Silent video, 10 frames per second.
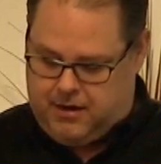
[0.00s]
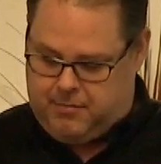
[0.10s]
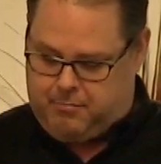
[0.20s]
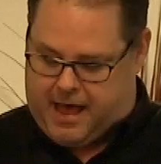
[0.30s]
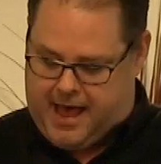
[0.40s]

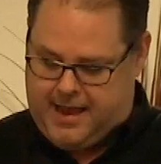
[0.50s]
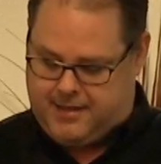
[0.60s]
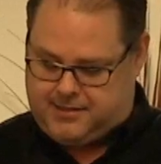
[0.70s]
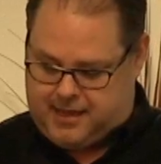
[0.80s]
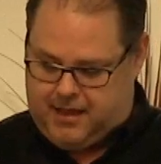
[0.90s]
and buy
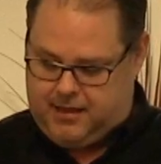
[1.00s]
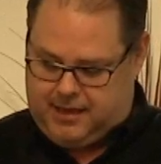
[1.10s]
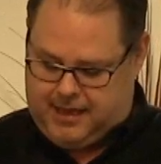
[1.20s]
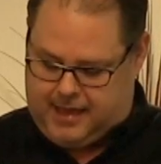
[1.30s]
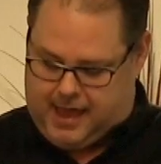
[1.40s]
and sell and
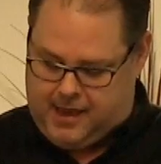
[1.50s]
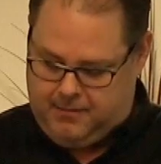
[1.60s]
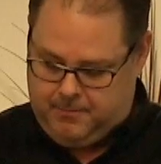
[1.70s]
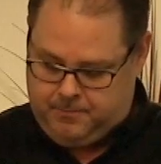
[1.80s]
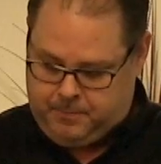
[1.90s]
get gain.